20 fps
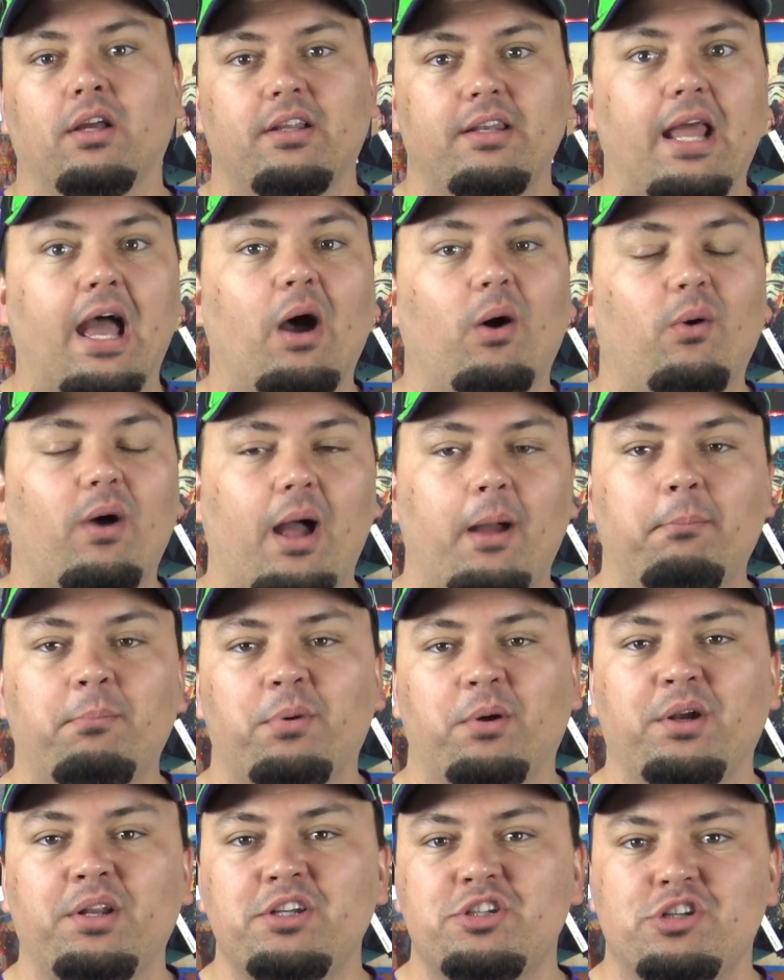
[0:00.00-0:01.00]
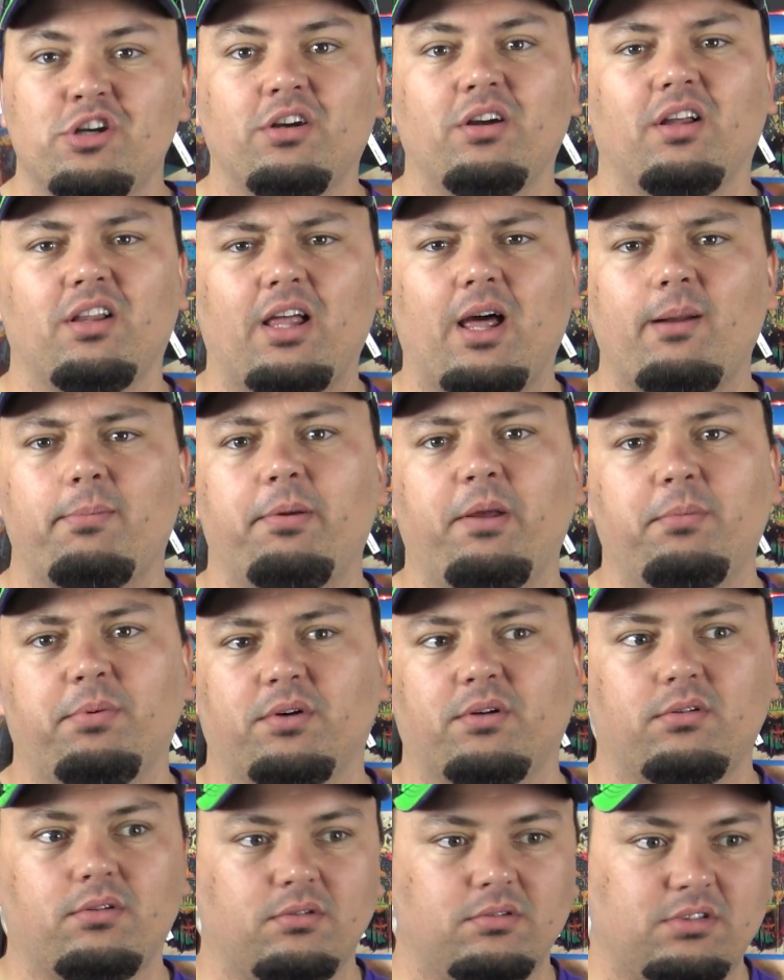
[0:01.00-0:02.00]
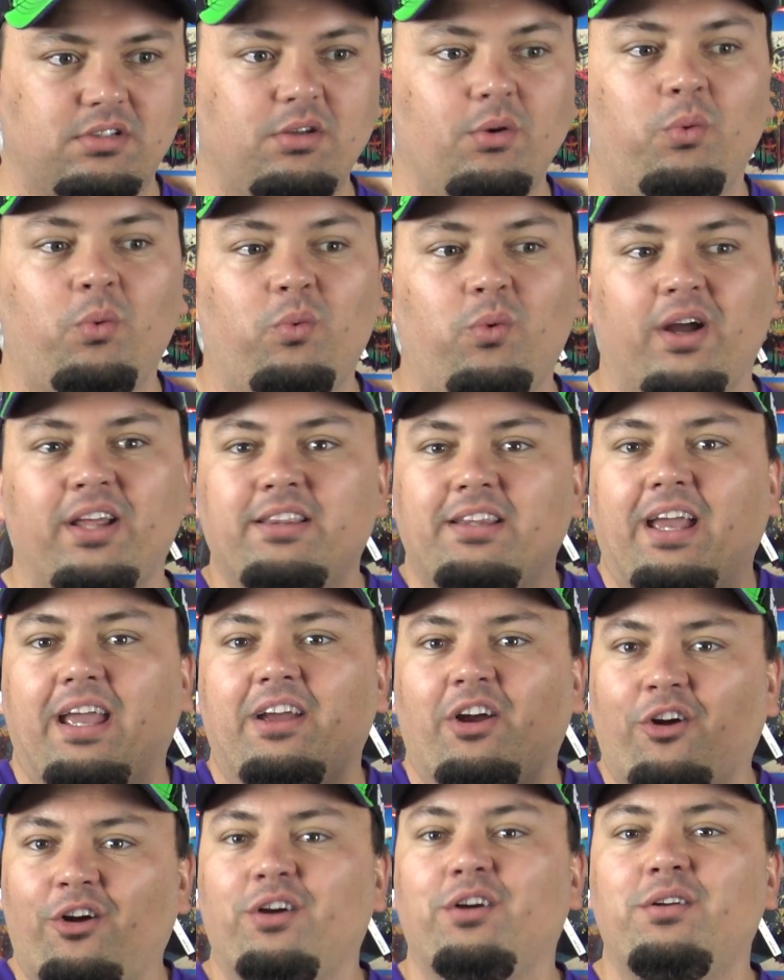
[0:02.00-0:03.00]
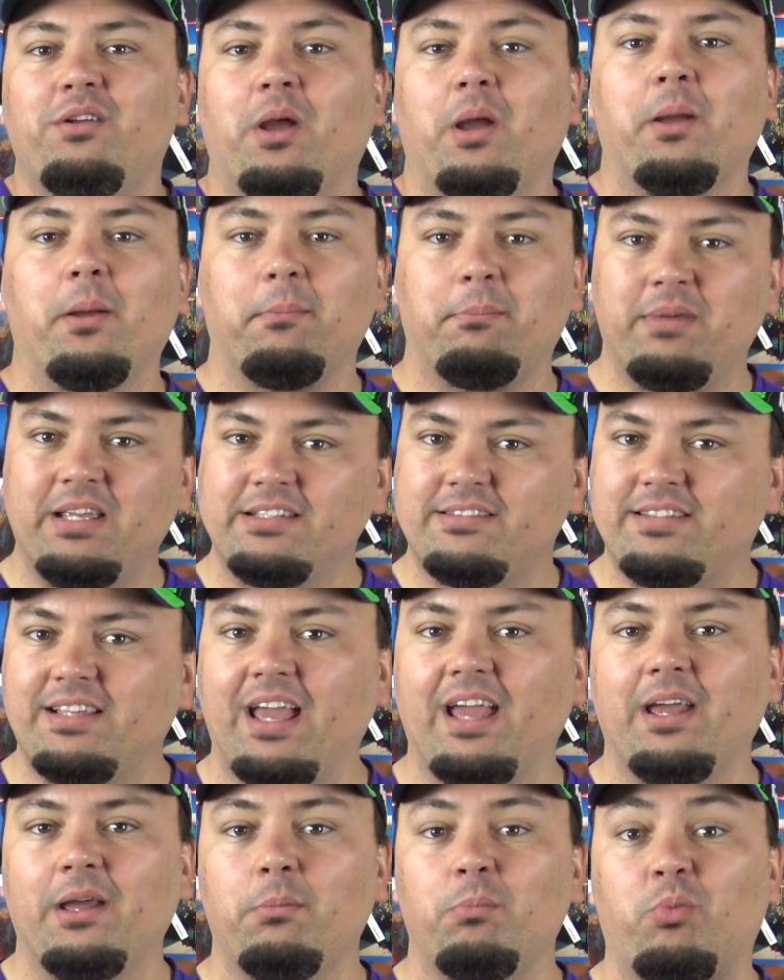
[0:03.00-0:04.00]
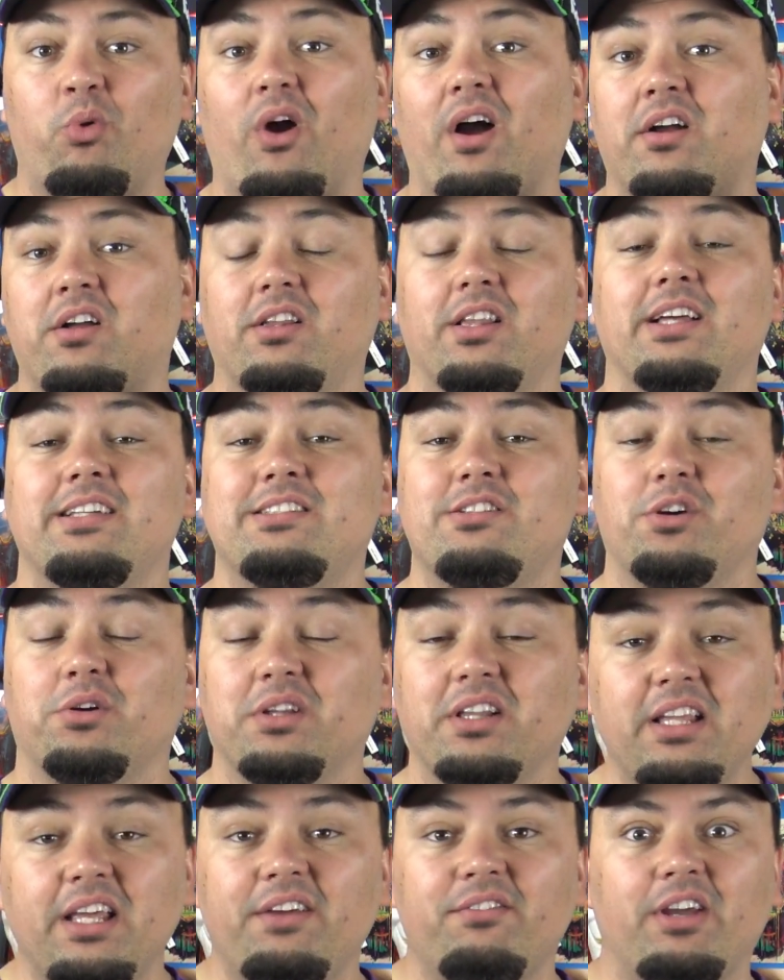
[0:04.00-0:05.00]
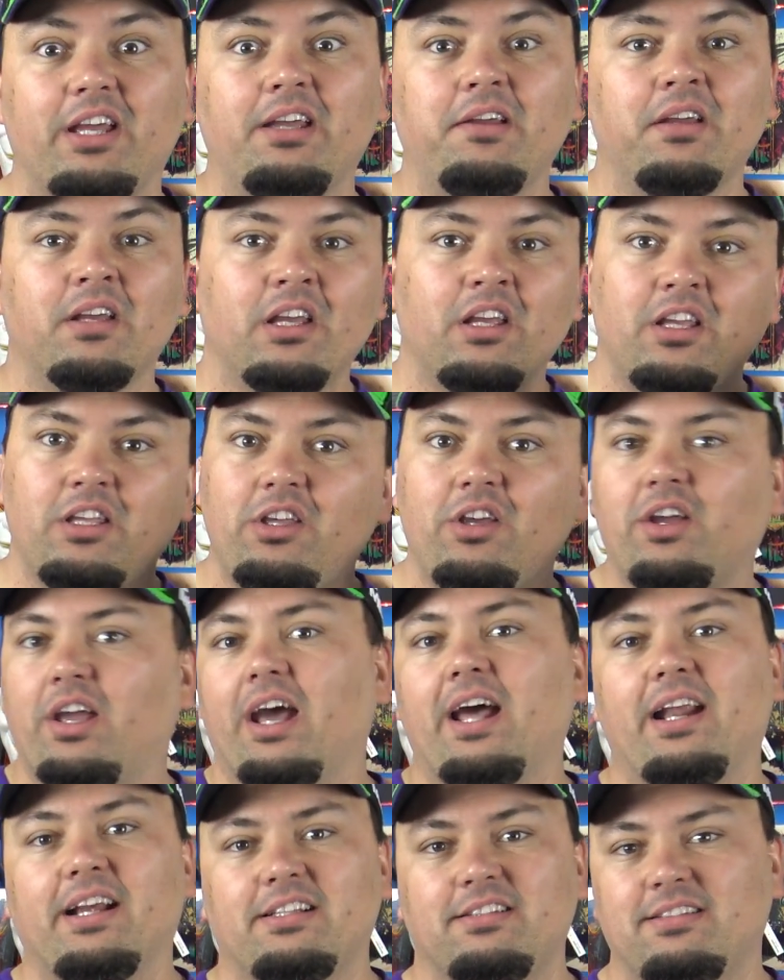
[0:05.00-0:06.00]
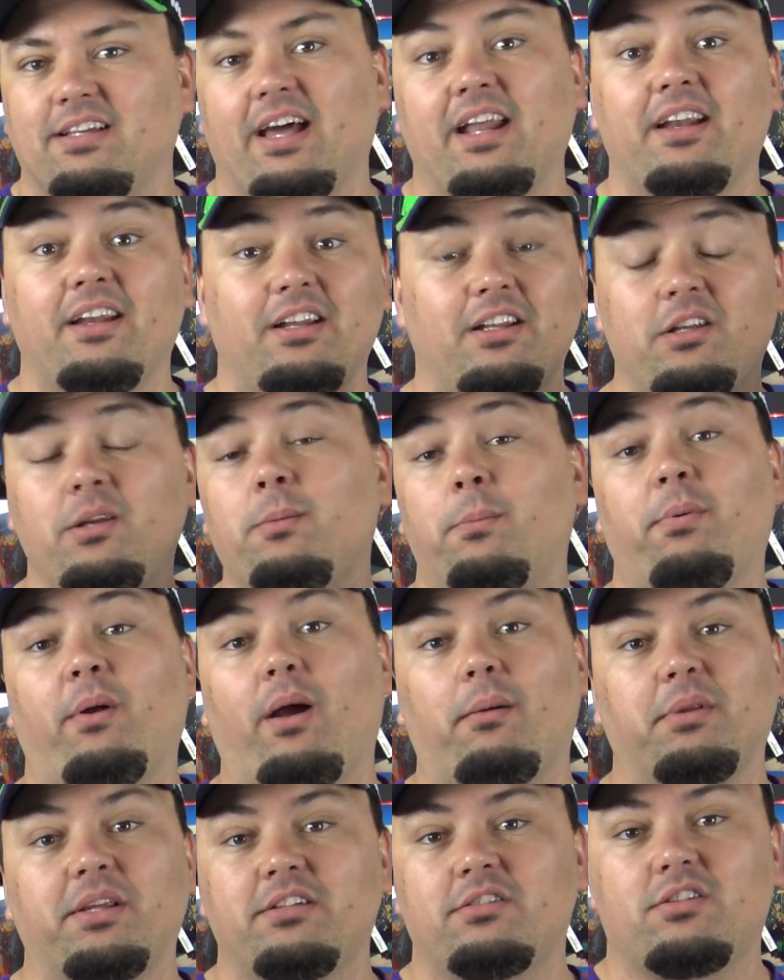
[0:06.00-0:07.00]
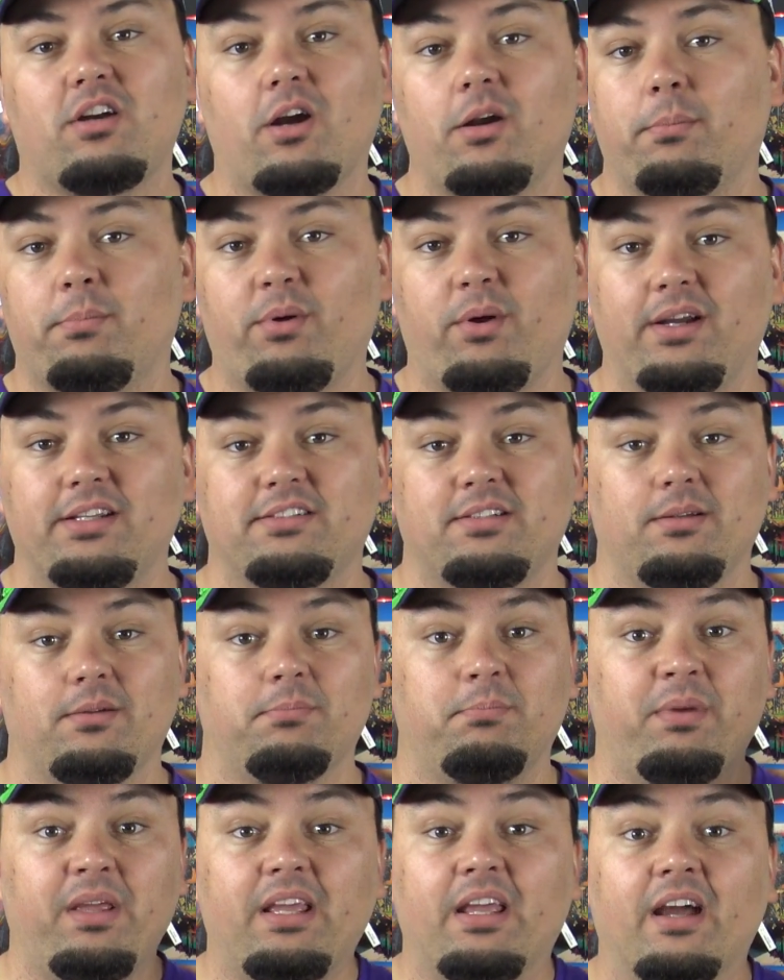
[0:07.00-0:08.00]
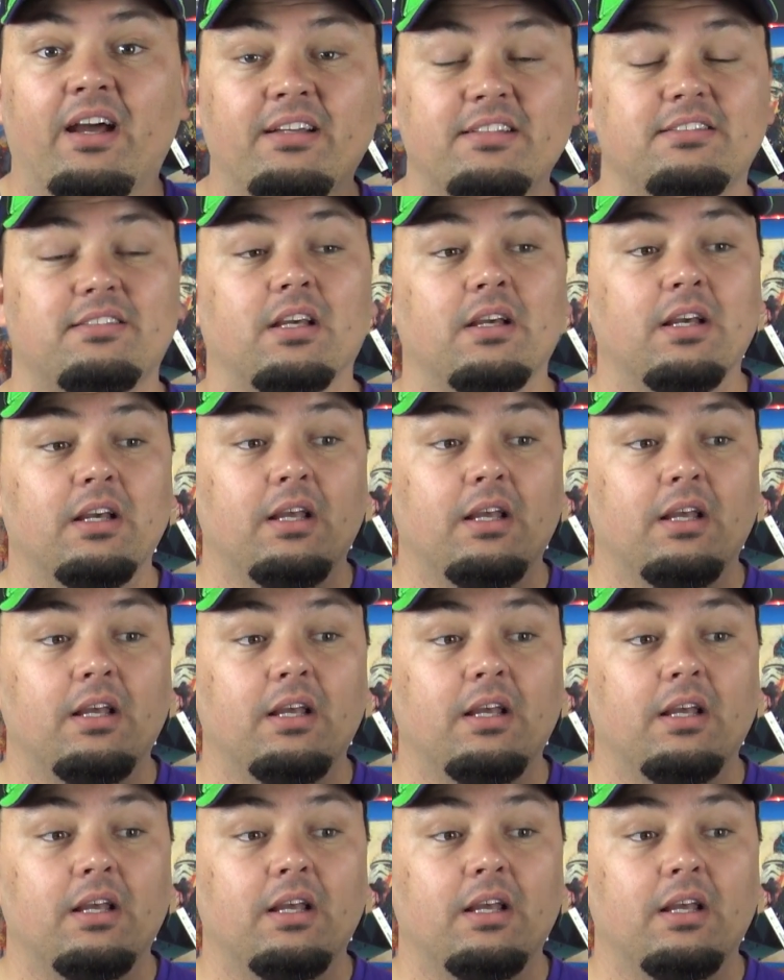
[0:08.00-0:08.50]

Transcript: Now, I'm pretty sure a lot of people, so when they heard me say Brock Lesnar leaving, you got excited and you probably started praising because